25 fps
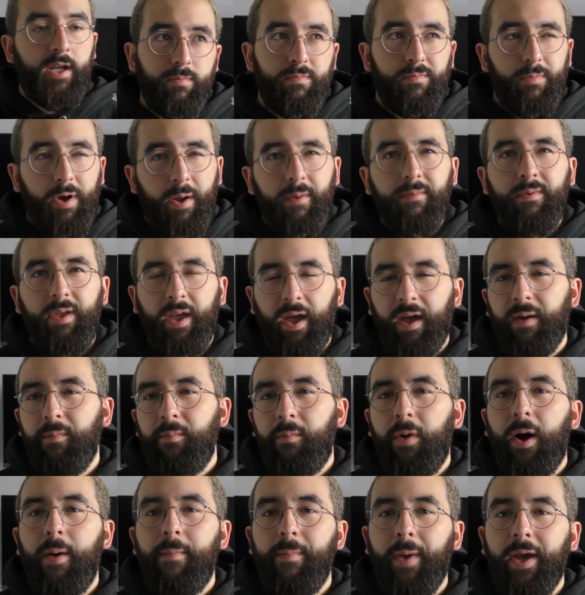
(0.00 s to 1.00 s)

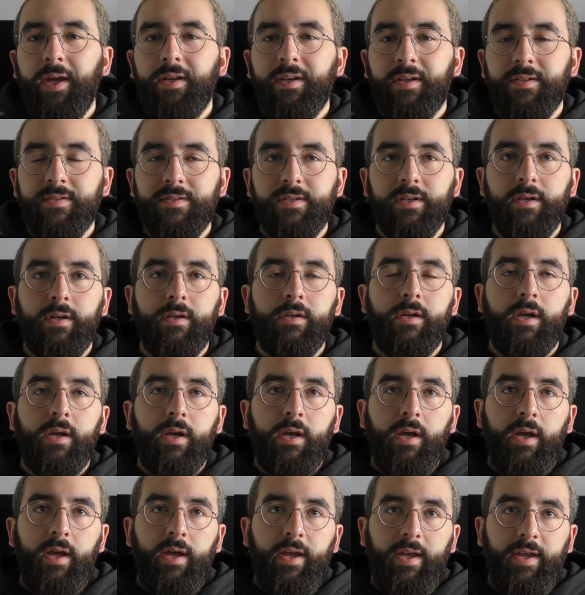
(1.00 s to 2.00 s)
my main concern
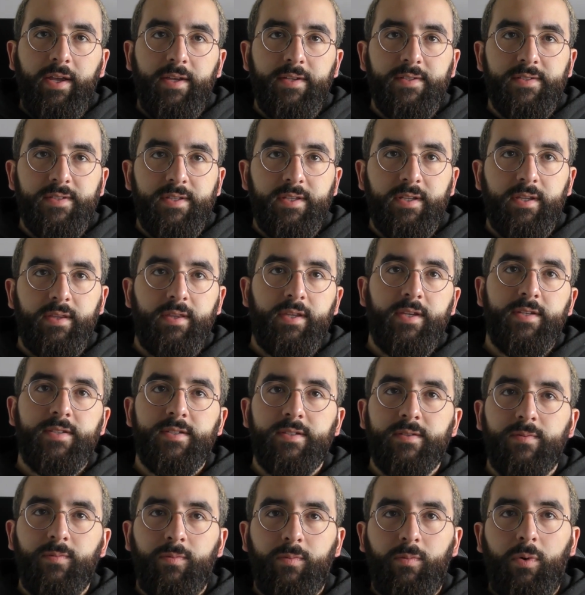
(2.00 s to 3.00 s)
is that
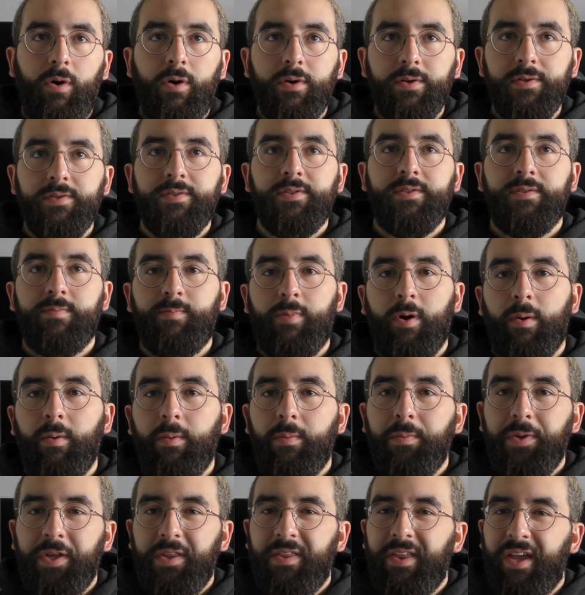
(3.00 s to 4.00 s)
this was
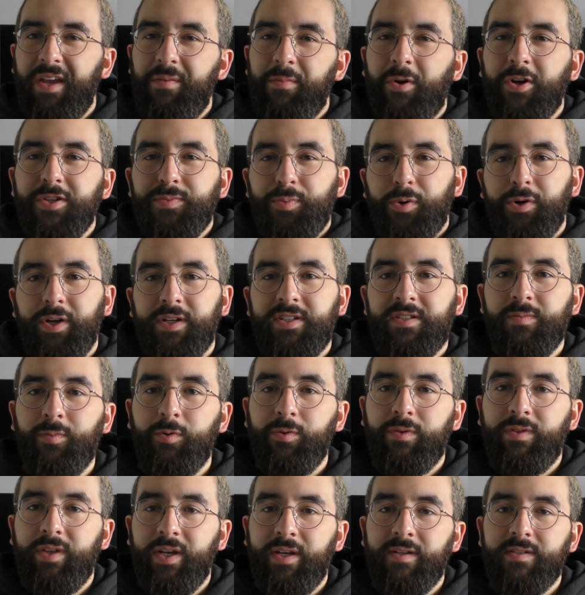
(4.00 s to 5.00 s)
probably the most
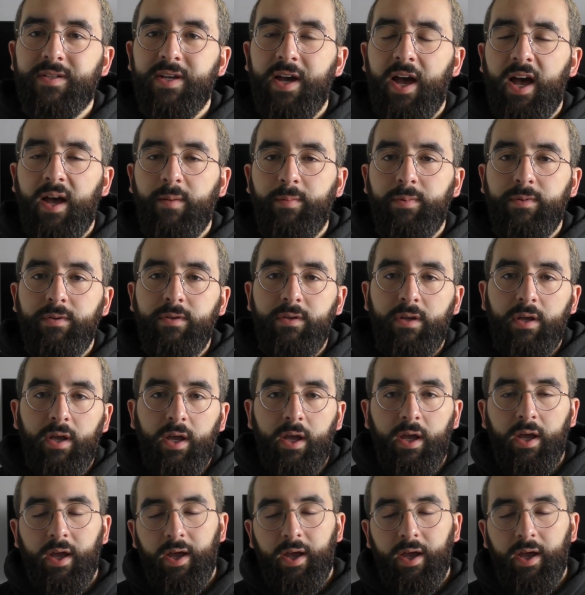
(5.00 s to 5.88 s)
predictable thing to happen.